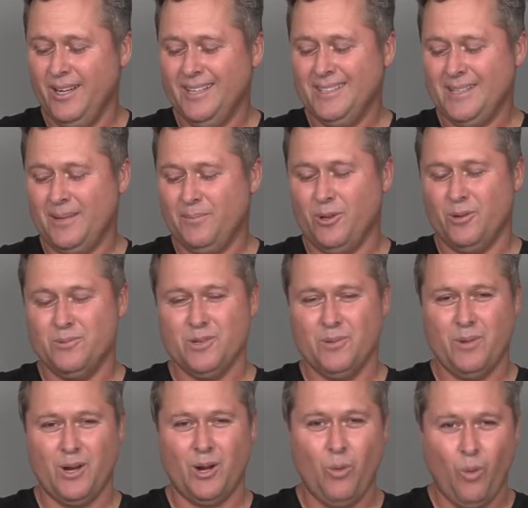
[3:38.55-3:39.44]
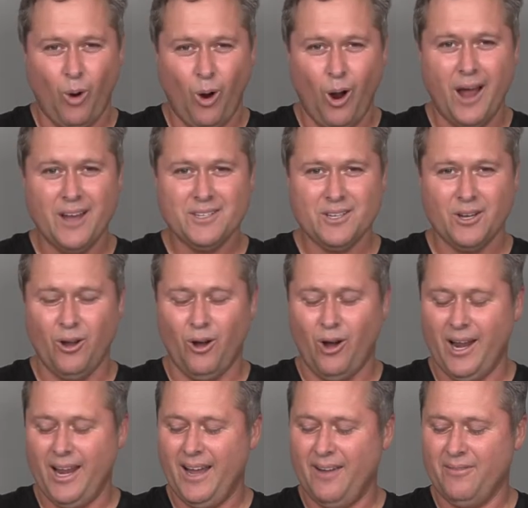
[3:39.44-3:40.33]
Sometimes they're a bit quiet
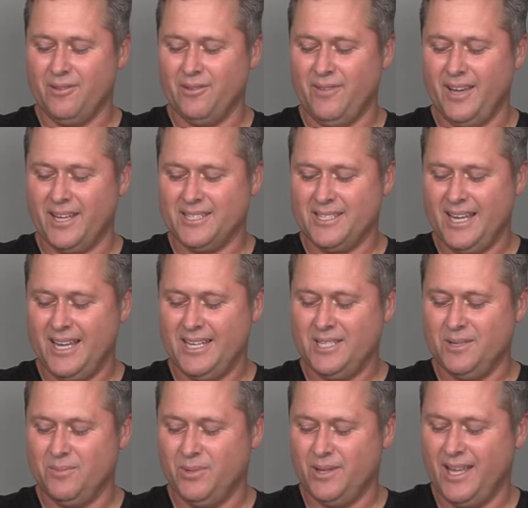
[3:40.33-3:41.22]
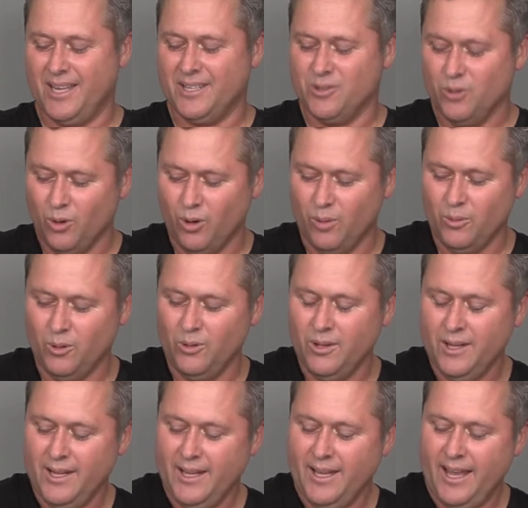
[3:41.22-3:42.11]
tonight after the vaccination, but that's normal.